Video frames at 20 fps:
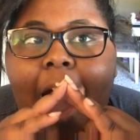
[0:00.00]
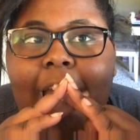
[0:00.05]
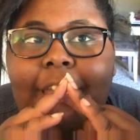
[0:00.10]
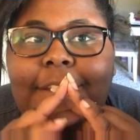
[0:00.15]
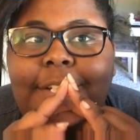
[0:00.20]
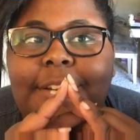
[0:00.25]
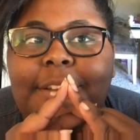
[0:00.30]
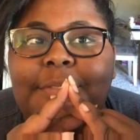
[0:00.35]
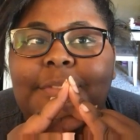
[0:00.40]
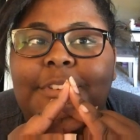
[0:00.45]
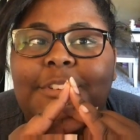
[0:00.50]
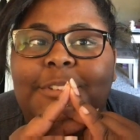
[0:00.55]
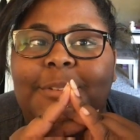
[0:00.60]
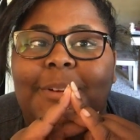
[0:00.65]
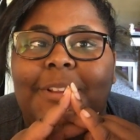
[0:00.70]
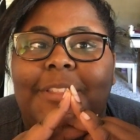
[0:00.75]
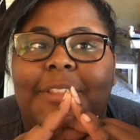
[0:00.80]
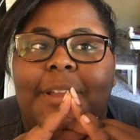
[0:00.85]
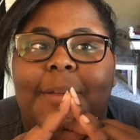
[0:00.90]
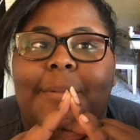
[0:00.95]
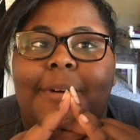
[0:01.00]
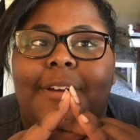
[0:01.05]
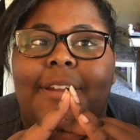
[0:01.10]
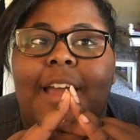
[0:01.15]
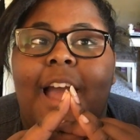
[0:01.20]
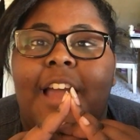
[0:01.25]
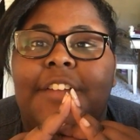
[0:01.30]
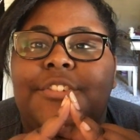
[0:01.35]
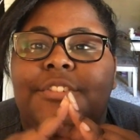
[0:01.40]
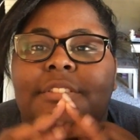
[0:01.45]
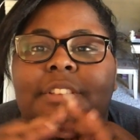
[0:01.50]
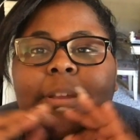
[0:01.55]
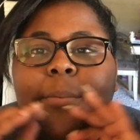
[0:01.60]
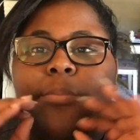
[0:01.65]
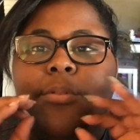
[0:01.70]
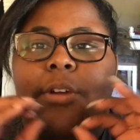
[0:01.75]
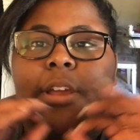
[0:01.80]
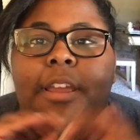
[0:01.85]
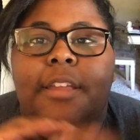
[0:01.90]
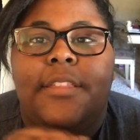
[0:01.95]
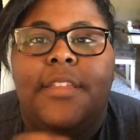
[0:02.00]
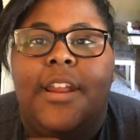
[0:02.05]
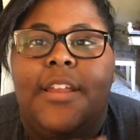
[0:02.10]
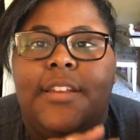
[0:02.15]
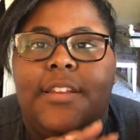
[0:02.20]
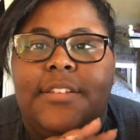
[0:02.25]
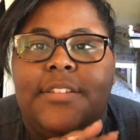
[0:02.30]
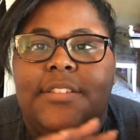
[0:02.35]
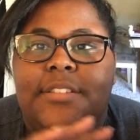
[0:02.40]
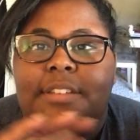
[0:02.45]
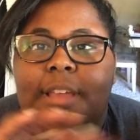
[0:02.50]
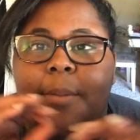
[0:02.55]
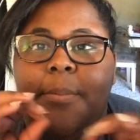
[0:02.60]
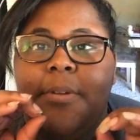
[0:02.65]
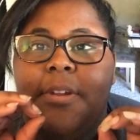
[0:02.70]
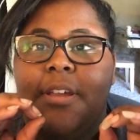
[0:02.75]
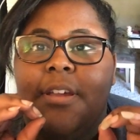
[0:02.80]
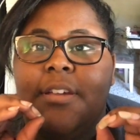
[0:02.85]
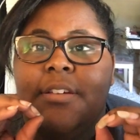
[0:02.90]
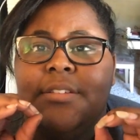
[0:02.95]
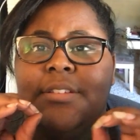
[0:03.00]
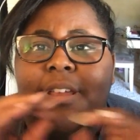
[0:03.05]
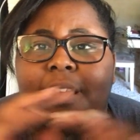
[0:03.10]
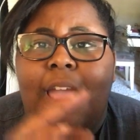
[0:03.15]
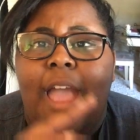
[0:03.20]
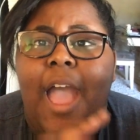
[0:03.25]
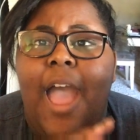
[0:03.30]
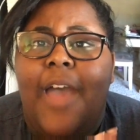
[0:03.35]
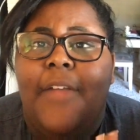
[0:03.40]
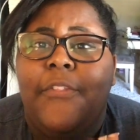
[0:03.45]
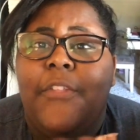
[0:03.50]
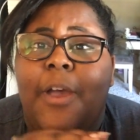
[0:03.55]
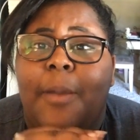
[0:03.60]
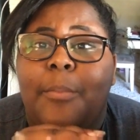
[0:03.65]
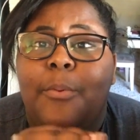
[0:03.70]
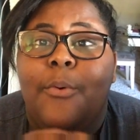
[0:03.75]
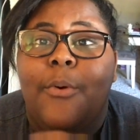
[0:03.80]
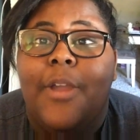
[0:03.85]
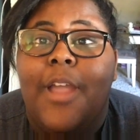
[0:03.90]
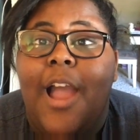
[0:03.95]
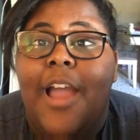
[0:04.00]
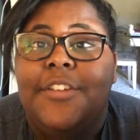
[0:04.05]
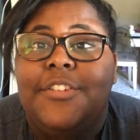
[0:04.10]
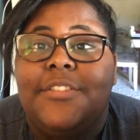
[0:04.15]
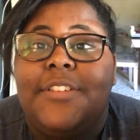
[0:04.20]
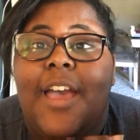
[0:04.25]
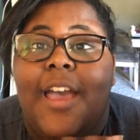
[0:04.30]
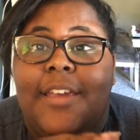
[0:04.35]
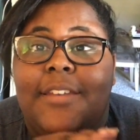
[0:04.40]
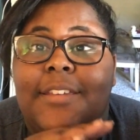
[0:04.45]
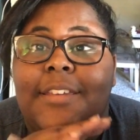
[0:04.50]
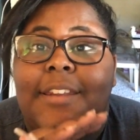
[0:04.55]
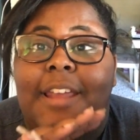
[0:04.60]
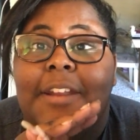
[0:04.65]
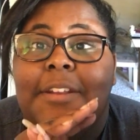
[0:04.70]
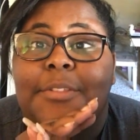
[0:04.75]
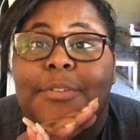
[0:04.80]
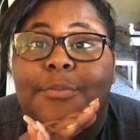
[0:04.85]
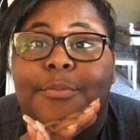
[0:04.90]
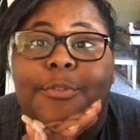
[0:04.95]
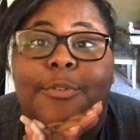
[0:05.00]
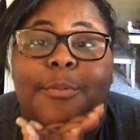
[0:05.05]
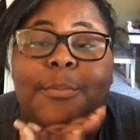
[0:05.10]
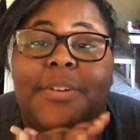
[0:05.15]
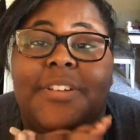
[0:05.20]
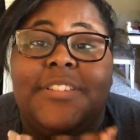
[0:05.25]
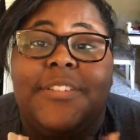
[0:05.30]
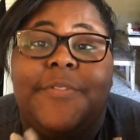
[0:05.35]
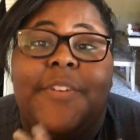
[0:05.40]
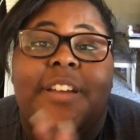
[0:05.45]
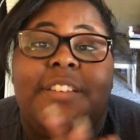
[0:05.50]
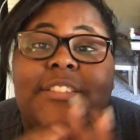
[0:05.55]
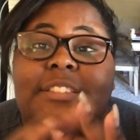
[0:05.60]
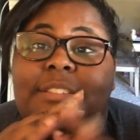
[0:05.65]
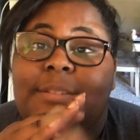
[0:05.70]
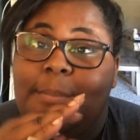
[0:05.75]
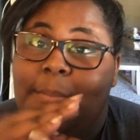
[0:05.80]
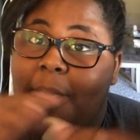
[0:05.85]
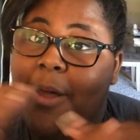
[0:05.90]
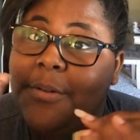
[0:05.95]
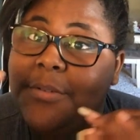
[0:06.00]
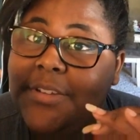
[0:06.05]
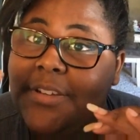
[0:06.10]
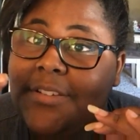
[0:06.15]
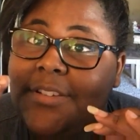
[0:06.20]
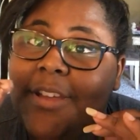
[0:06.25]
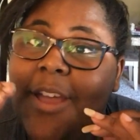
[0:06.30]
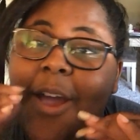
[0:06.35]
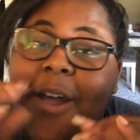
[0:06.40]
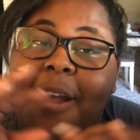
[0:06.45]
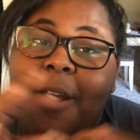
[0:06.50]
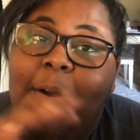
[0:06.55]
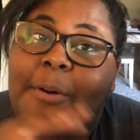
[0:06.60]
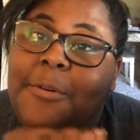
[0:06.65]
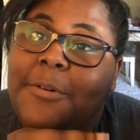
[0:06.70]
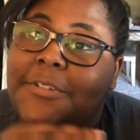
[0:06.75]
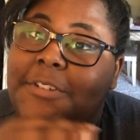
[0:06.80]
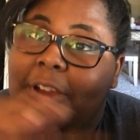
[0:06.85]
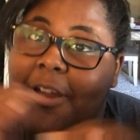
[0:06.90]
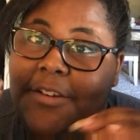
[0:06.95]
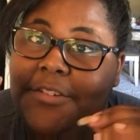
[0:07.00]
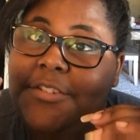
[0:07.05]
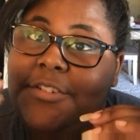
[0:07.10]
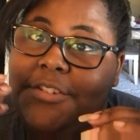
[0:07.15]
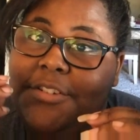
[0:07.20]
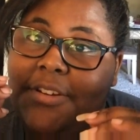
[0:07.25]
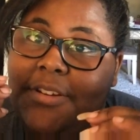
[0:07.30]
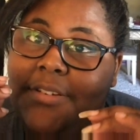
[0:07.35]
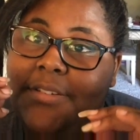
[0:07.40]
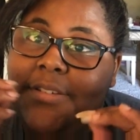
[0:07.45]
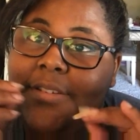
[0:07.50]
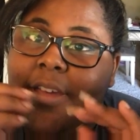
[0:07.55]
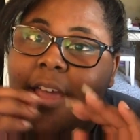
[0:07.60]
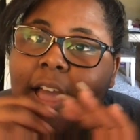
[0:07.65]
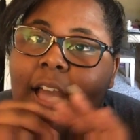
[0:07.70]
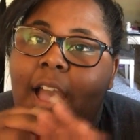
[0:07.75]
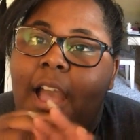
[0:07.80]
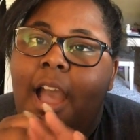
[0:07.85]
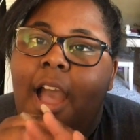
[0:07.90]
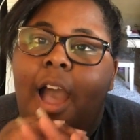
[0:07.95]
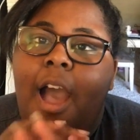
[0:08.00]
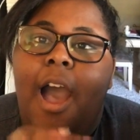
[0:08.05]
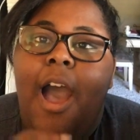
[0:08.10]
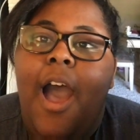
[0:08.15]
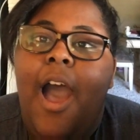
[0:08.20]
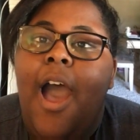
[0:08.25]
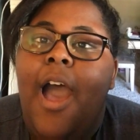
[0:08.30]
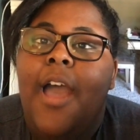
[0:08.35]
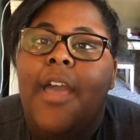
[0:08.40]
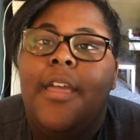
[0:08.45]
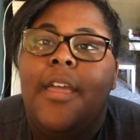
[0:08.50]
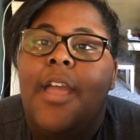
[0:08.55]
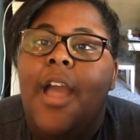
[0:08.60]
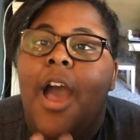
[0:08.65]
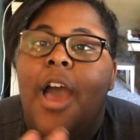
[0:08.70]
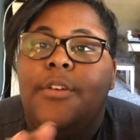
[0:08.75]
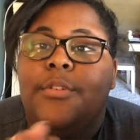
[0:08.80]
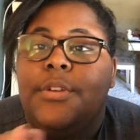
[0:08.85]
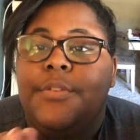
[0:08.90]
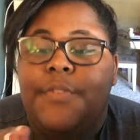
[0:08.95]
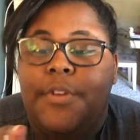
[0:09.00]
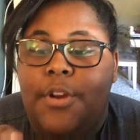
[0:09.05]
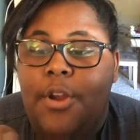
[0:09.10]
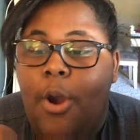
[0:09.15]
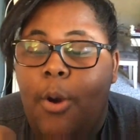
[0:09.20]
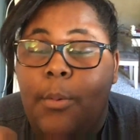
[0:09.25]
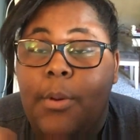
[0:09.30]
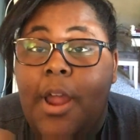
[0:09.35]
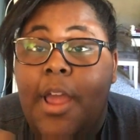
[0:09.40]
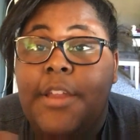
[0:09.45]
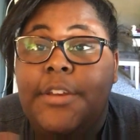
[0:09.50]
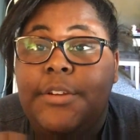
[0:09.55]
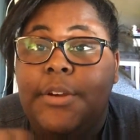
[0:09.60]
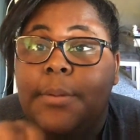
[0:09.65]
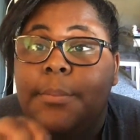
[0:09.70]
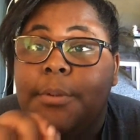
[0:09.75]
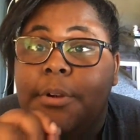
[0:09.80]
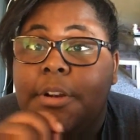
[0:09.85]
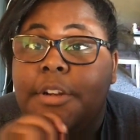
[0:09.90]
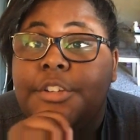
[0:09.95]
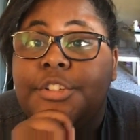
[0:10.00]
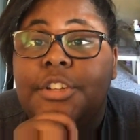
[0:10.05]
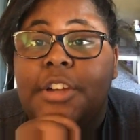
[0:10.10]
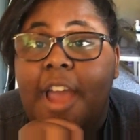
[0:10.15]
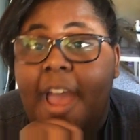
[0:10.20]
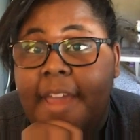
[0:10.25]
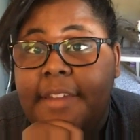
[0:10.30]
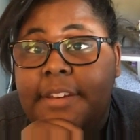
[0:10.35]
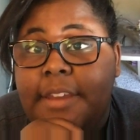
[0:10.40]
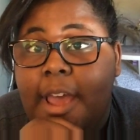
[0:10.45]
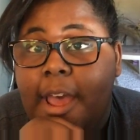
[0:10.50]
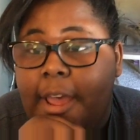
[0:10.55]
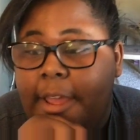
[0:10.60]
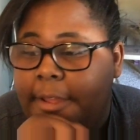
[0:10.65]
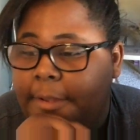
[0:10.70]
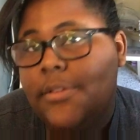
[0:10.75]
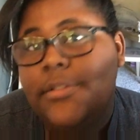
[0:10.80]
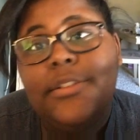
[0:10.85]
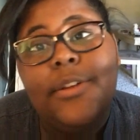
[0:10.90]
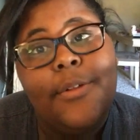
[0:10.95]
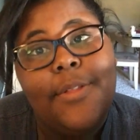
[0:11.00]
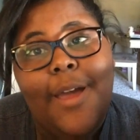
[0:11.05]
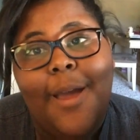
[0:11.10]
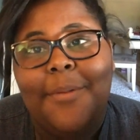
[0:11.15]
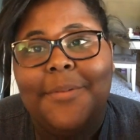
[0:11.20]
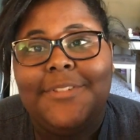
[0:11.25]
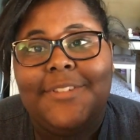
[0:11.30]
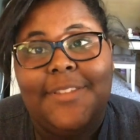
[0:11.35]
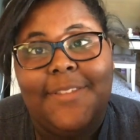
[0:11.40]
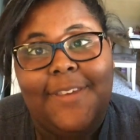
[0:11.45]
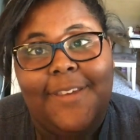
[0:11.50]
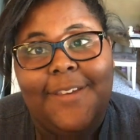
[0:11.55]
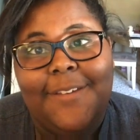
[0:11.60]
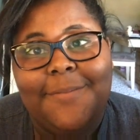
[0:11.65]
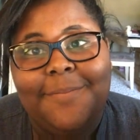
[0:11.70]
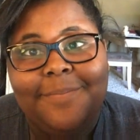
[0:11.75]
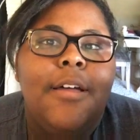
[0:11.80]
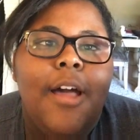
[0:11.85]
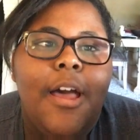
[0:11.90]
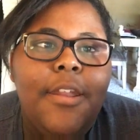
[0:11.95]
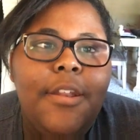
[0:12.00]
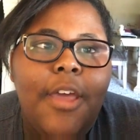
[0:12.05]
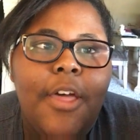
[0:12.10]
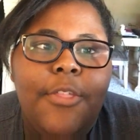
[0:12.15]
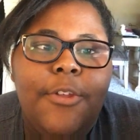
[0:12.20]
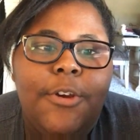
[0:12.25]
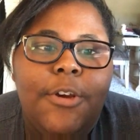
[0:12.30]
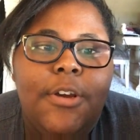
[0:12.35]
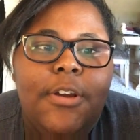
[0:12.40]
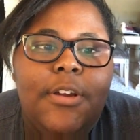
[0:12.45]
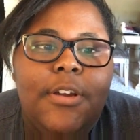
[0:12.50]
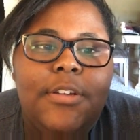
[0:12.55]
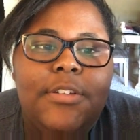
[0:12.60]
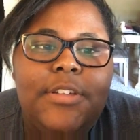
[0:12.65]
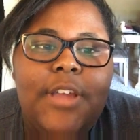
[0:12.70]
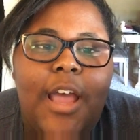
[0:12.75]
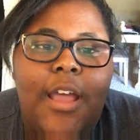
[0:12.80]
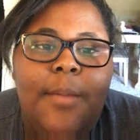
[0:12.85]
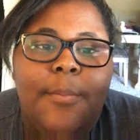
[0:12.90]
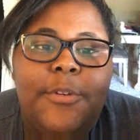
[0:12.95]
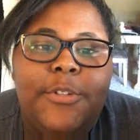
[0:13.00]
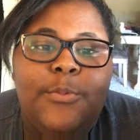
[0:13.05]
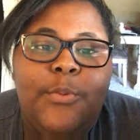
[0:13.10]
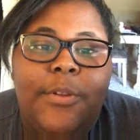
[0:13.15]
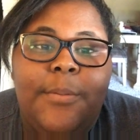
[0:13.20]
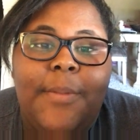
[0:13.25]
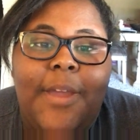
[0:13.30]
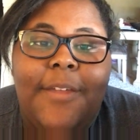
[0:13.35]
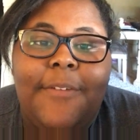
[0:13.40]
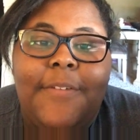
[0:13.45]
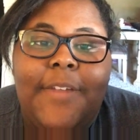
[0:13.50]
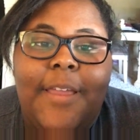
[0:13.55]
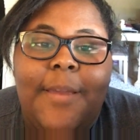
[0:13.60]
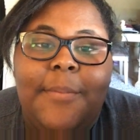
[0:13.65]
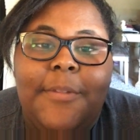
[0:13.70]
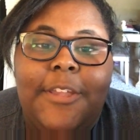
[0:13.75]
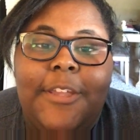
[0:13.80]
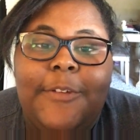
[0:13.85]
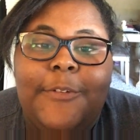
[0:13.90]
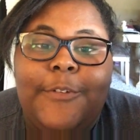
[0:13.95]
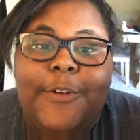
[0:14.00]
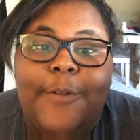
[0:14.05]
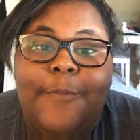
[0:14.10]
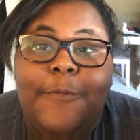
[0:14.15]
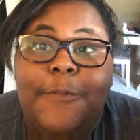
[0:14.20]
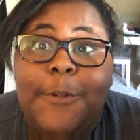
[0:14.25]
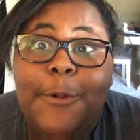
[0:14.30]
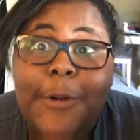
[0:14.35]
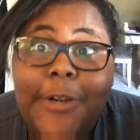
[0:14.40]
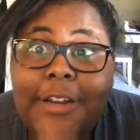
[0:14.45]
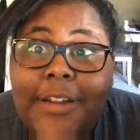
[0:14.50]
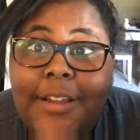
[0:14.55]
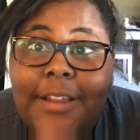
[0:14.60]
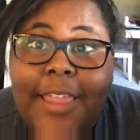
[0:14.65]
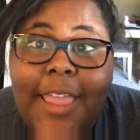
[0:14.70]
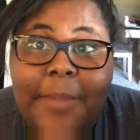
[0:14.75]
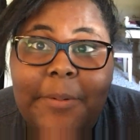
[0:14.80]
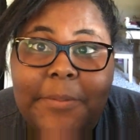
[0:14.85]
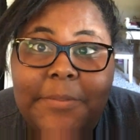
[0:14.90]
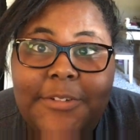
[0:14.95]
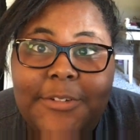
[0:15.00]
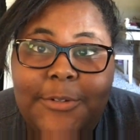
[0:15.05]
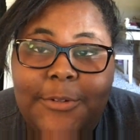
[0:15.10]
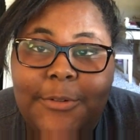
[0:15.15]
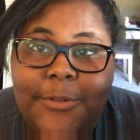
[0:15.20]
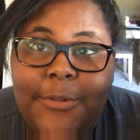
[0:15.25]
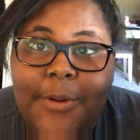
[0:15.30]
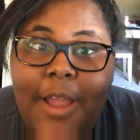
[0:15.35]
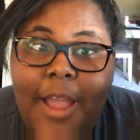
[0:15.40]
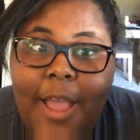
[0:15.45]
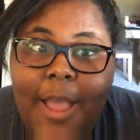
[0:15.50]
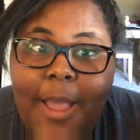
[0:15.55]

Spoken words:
couldn't even do anything about it. I just like prayed that I didn't step in it, because like at that point I just had to get out of the room, because if I smelled it or touched it, I don't even know what I'd do. I'm pretty sure I'd die. So that was the thing. Another time was when my family from Florida came up to